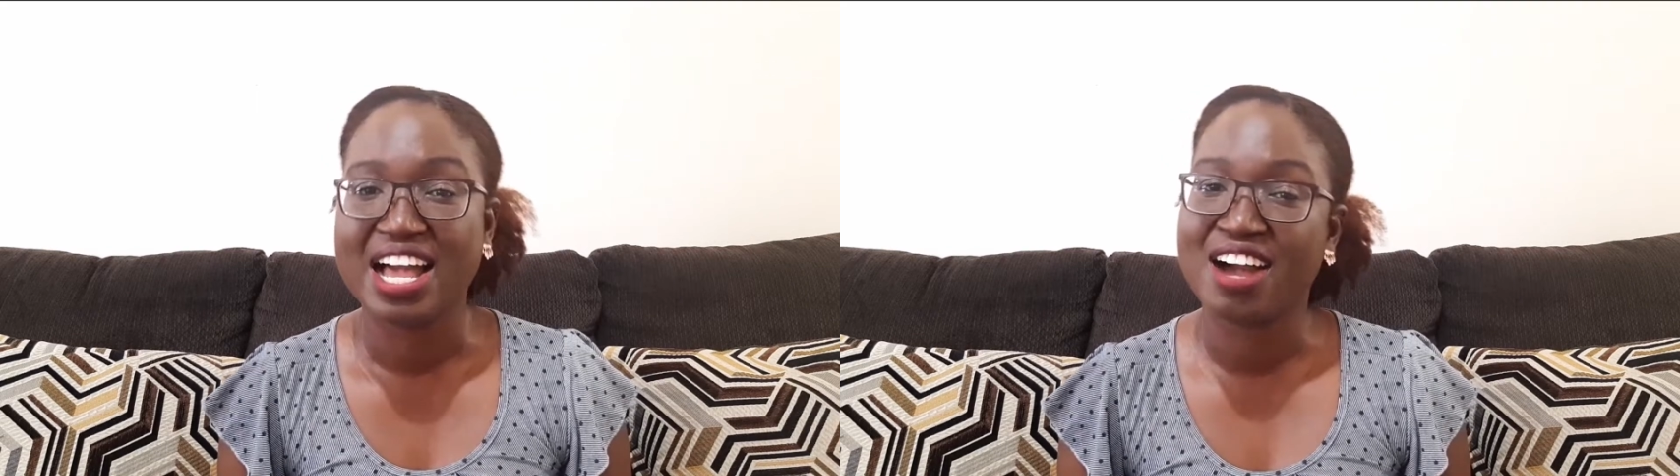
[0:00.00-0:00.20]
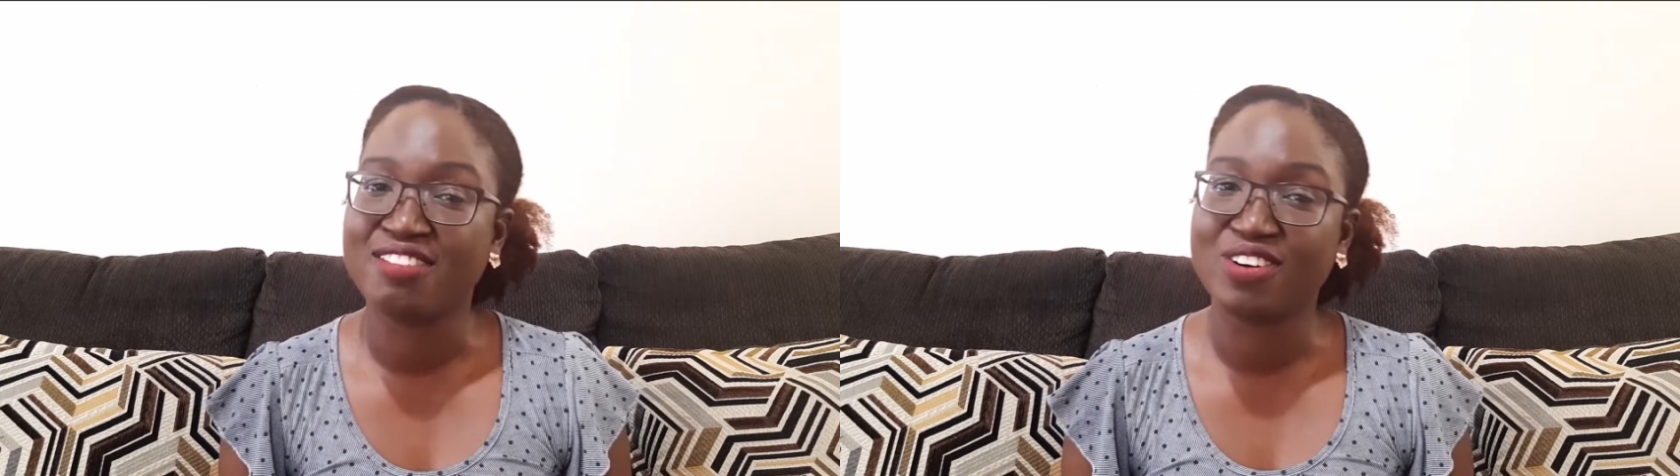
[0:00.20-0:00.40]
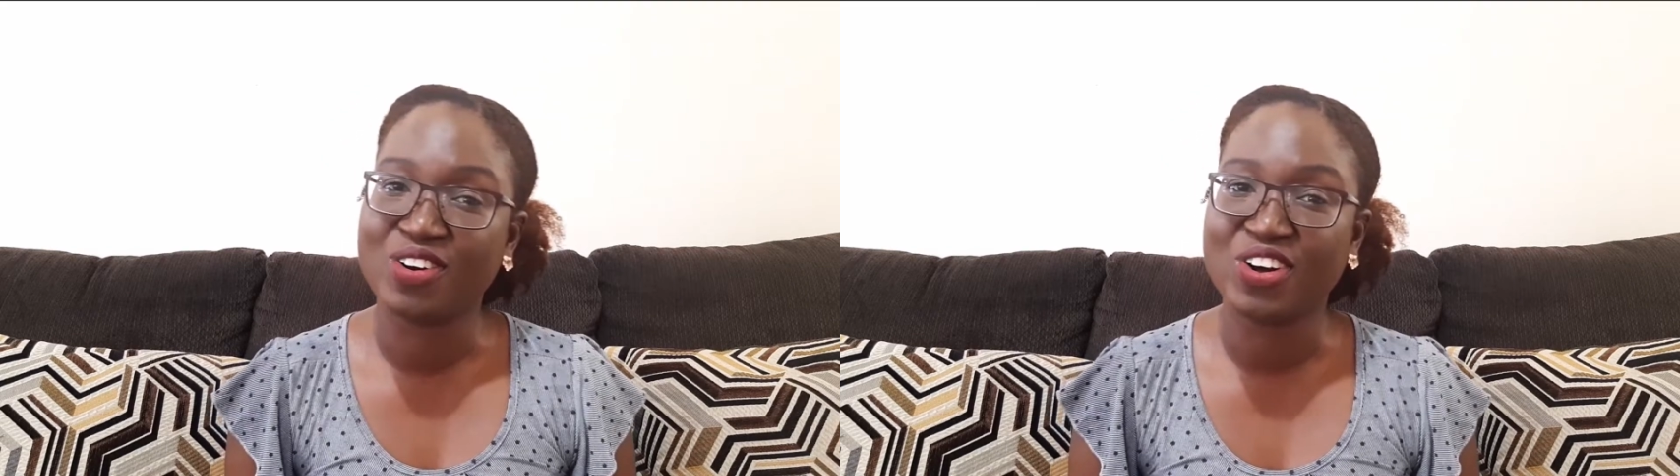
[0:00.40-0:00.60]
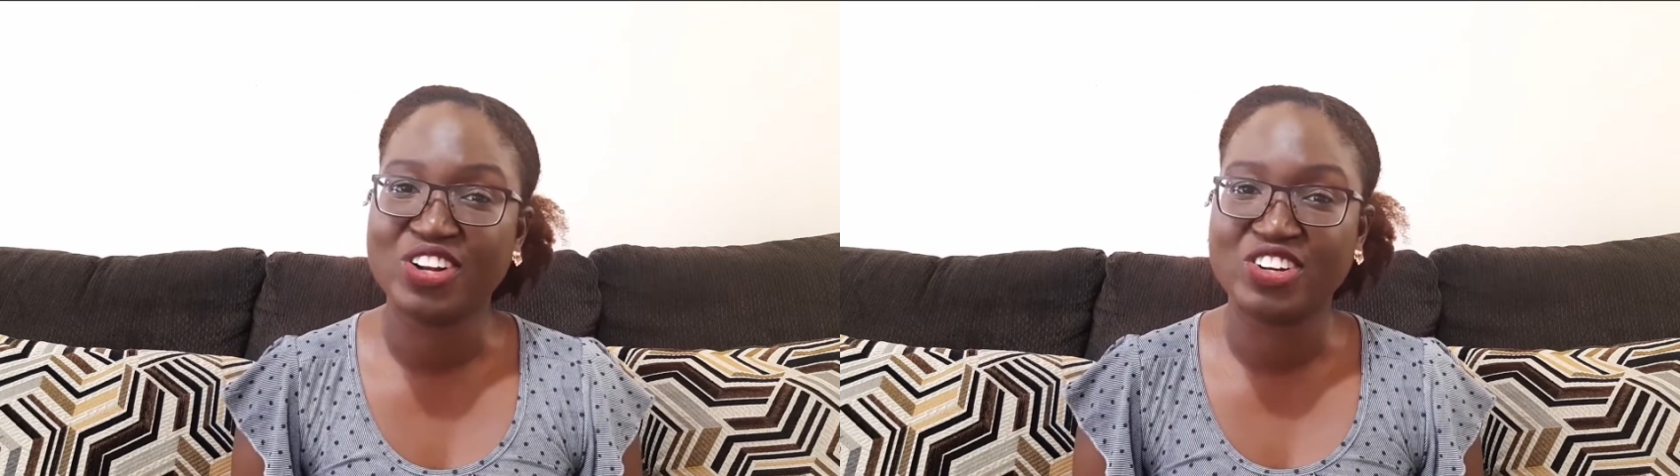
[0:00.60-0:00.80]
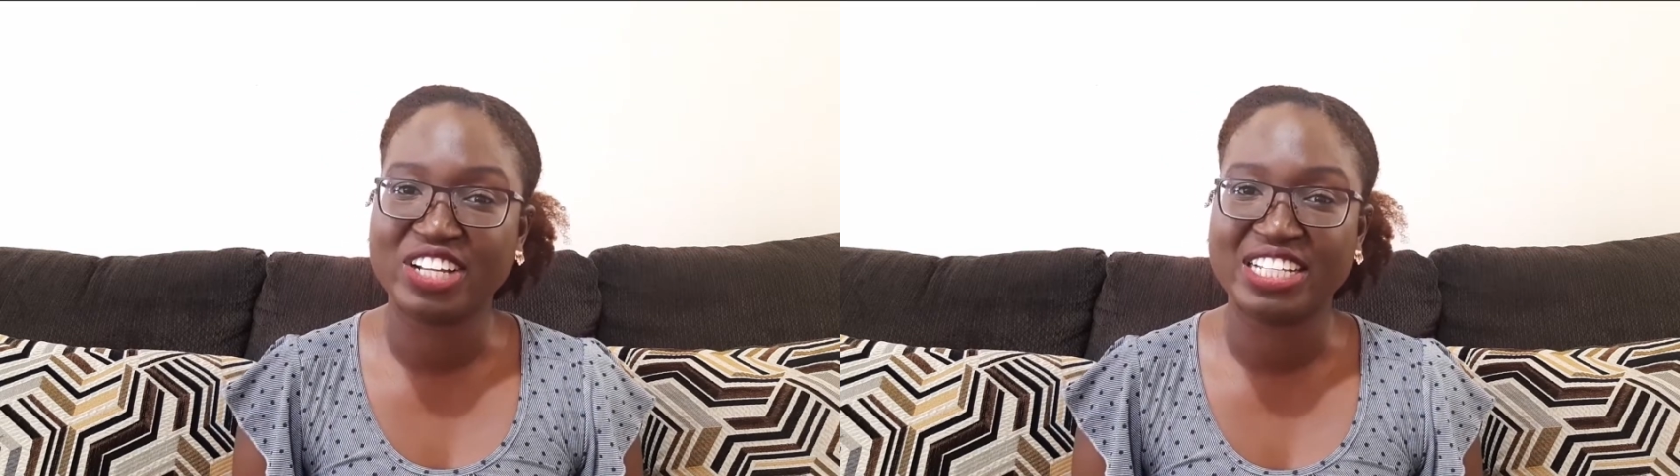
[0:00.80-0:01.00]
I've
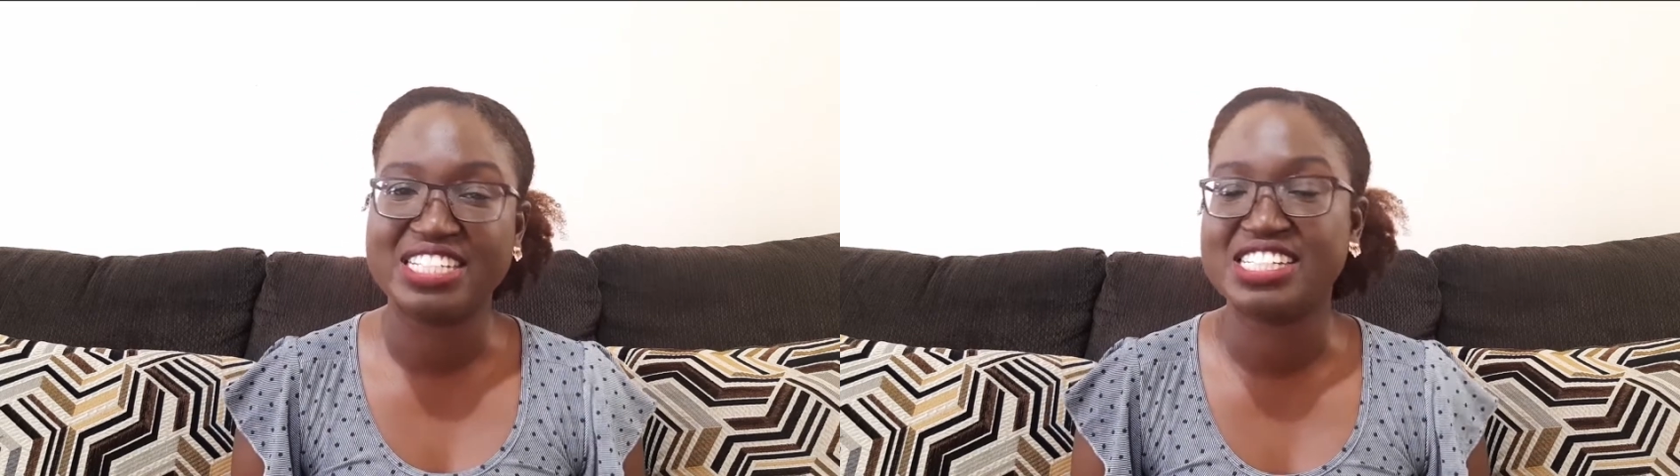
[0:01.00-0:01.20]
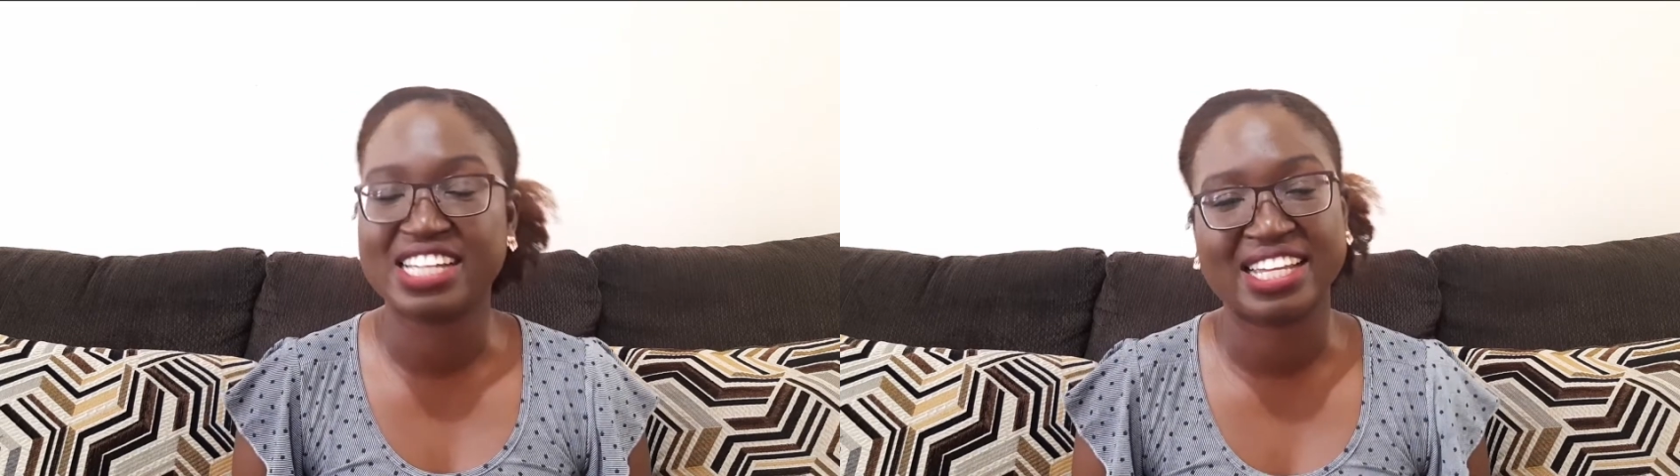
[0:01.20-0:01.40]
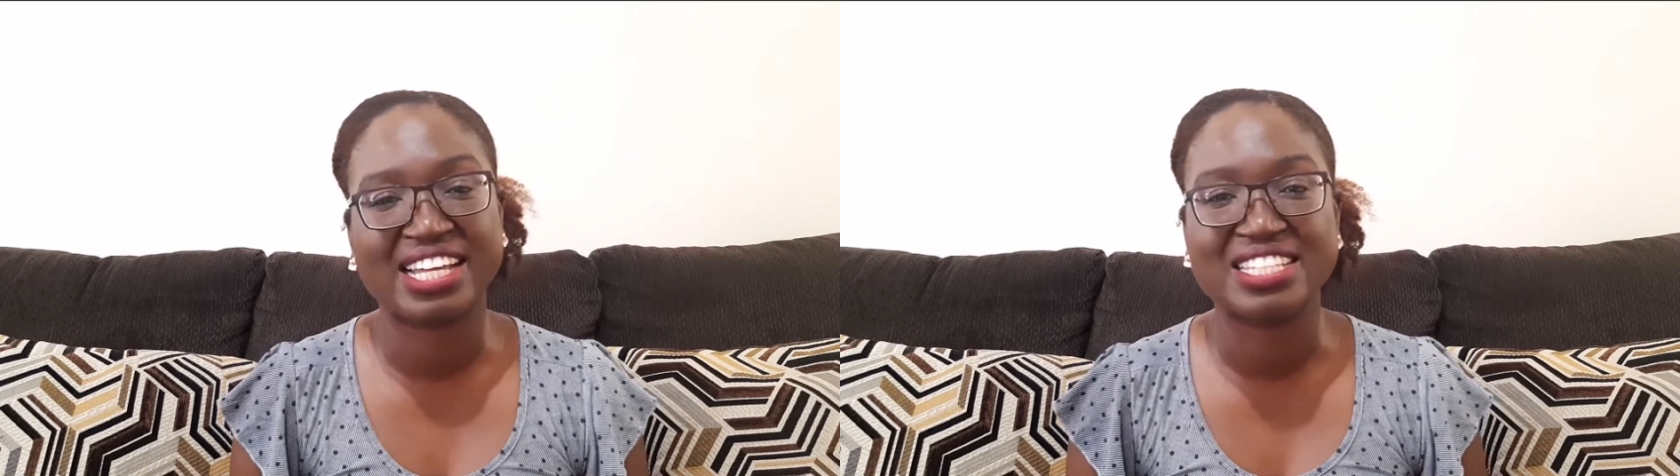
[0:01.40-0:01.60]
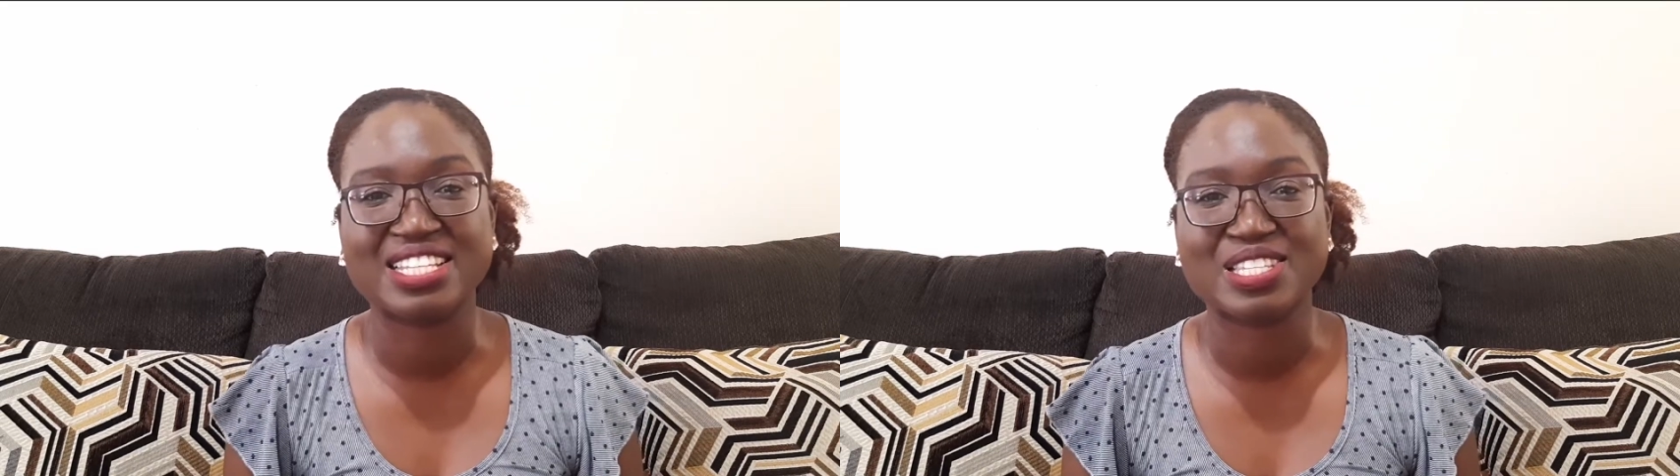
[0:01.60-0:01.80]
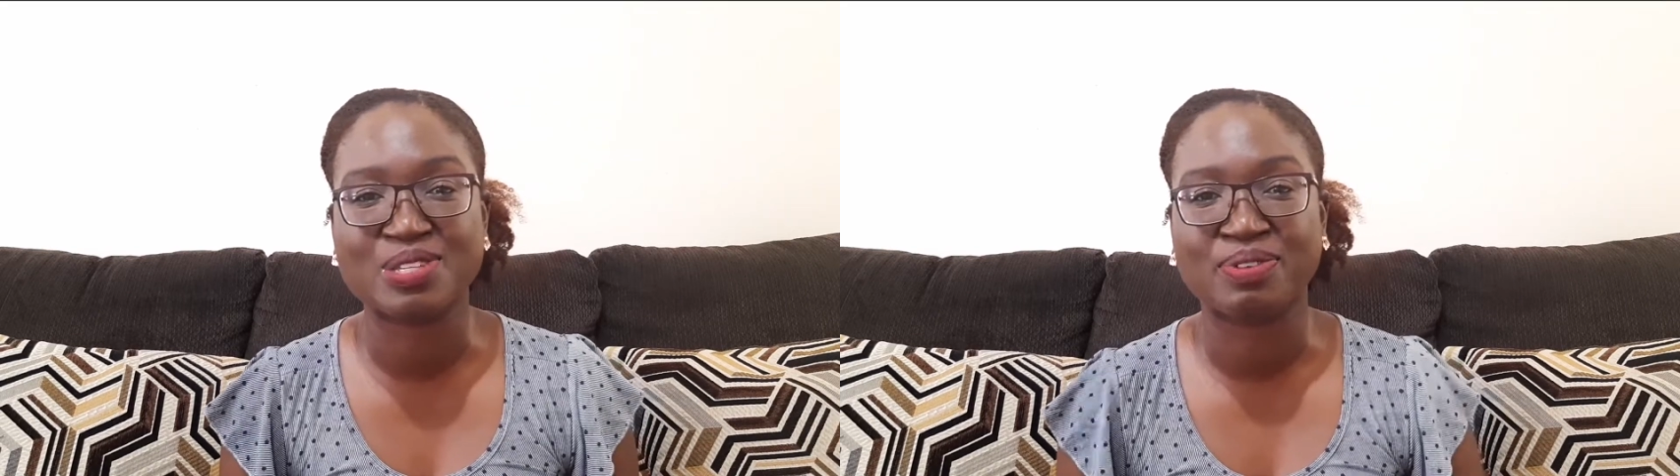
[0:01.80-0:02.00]
already shared that
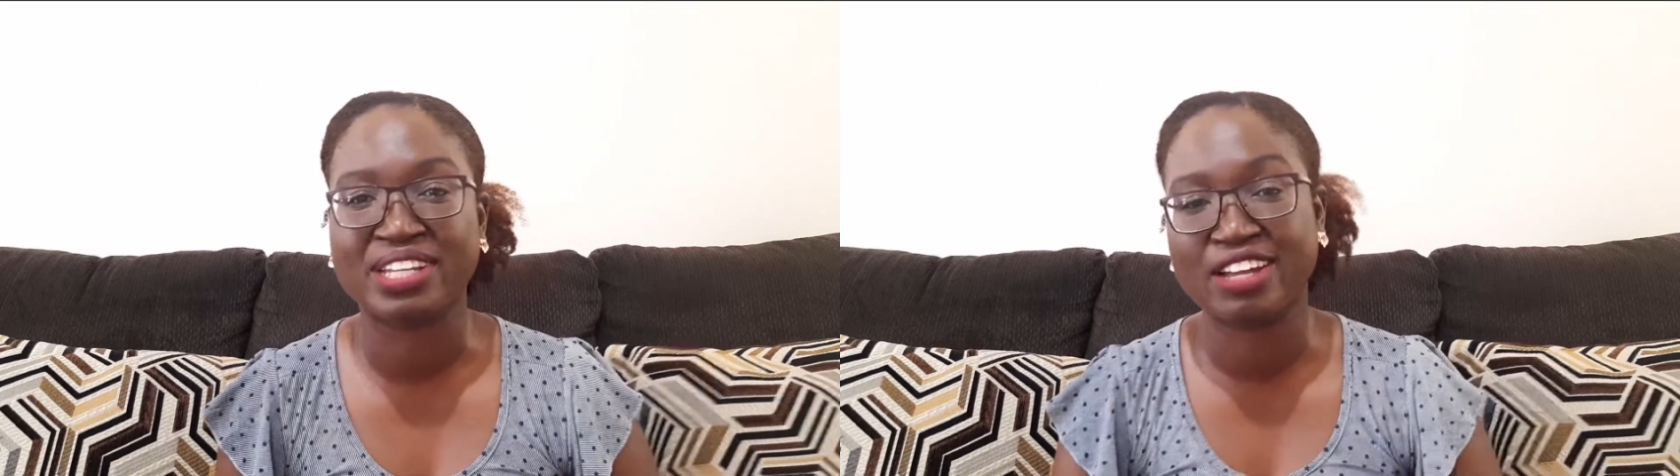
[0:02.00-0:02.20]
testimony.